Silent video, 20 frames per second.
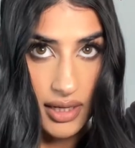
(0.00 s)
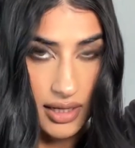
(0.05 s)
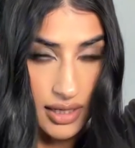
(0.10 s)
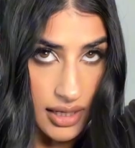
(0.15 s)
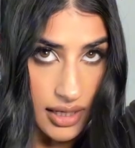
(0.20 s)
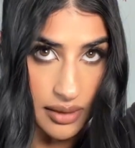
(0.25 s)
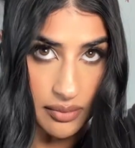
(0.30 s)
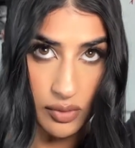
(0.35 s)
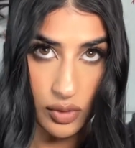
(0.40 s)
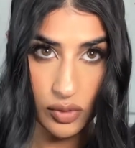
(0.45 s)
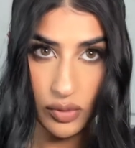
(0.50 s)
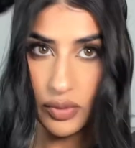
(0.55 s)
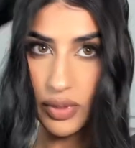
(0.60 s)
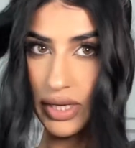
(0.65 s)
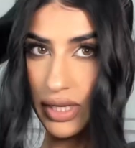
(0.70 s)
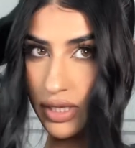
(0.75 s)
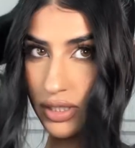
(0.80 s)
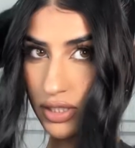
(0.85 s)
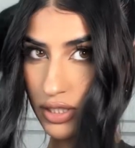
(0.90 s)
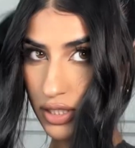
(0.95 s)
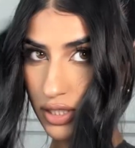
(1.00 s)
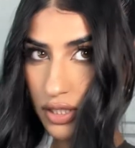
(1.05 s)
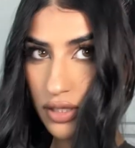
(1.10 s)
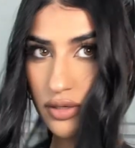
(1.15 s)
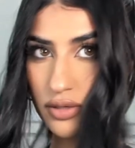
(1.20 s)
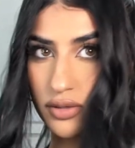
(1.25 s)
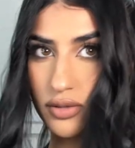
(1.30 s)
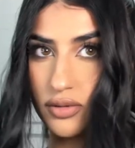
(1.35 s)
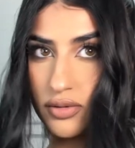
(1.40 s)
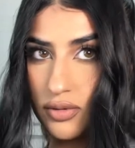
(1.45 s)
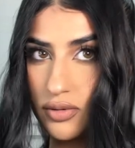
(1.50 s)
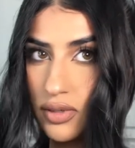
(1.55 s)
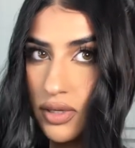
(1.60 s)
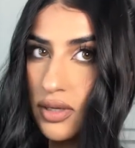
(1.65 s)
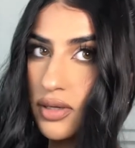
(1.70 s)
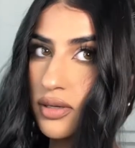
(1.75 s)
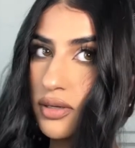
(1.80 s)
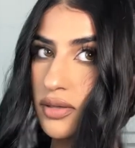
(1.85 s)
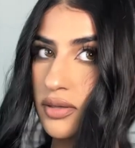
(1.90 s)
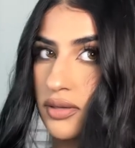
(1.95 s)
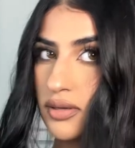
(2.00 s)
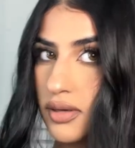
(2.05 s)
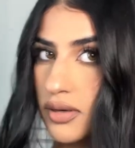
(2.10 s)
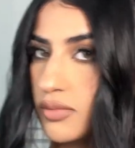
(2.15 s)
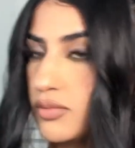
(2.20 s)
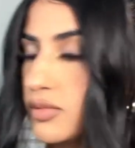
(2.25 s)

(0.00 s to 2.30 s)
I'm going to, I